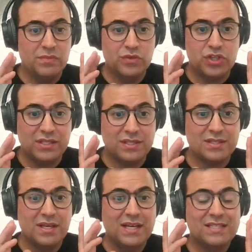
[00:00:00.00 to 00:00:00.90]

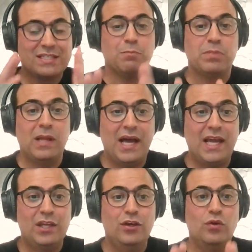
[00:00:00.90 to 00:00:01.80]
just
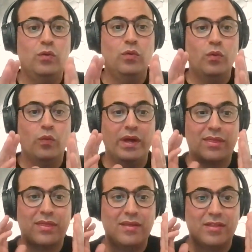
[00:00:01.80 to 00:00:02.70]
supplying you
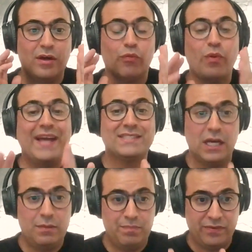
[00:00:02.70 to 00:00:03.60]
with the right
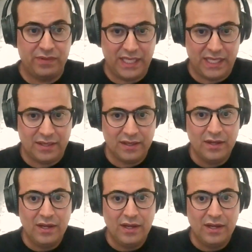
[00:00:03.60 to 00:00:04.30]
type of lead.